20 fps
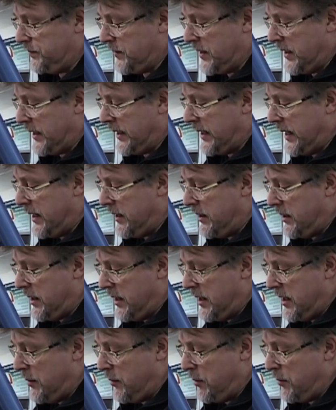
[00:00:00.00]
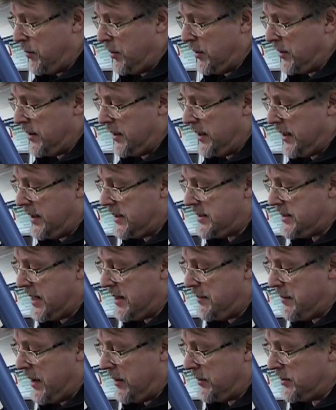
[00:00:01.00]
again. We'll put the
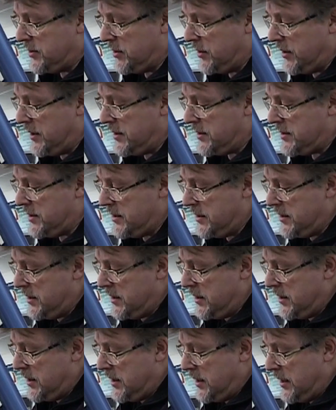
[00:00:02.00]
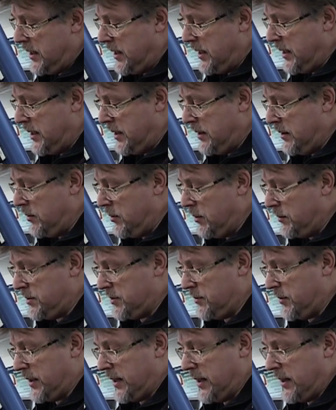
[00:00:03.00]
T-mount on it. Whoops,
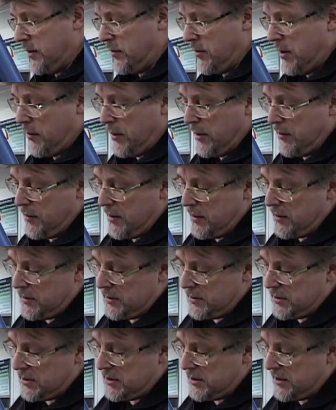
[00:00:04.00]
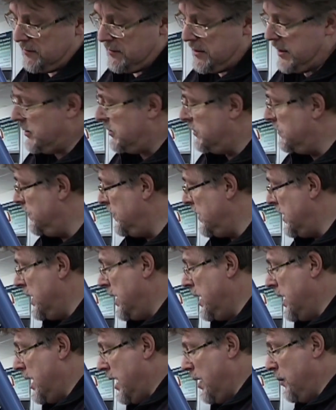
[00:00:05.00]
so we get it the right way around. Let's just shove that on.
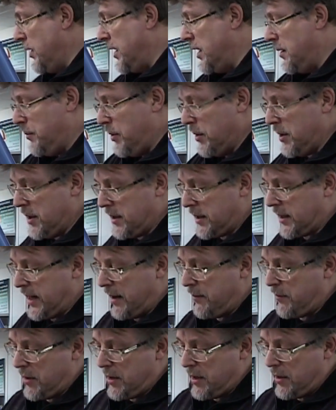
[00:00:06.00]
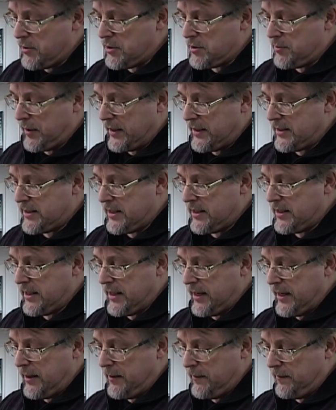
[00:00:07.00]
And we're going to put a camera nose piece in
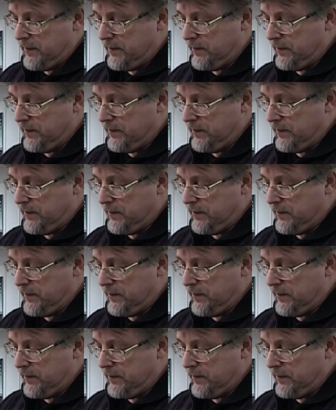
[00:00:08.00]
there.